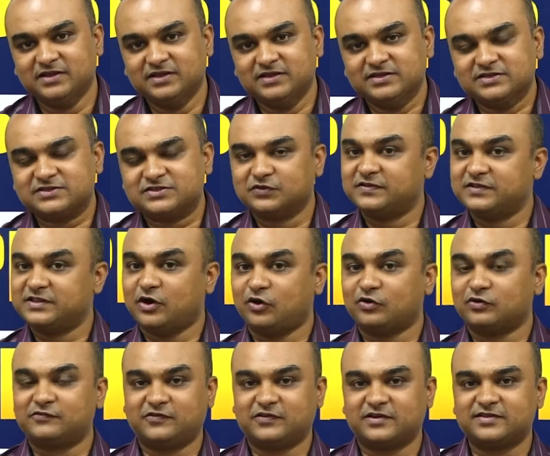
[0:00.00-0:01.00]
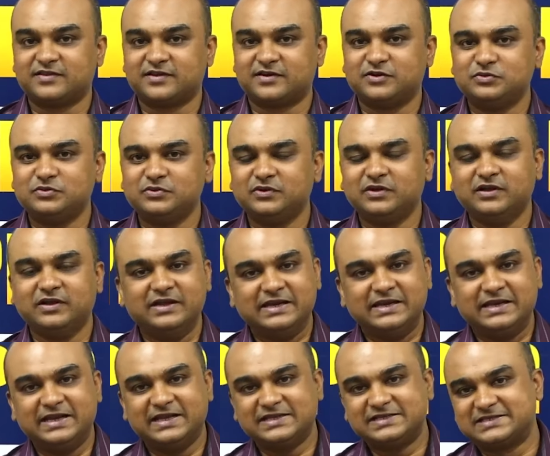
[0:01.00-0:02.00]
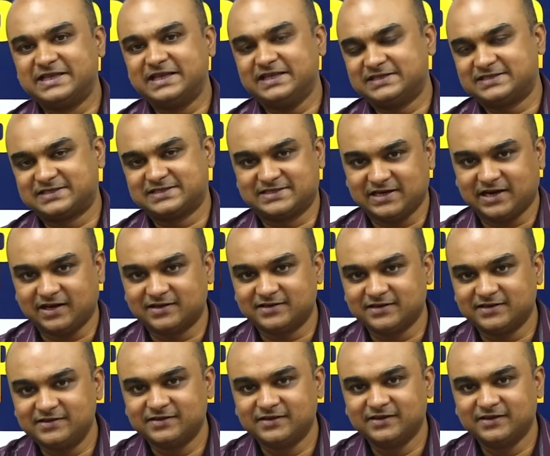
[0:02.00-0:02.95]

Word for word: So without further ado, let's get started.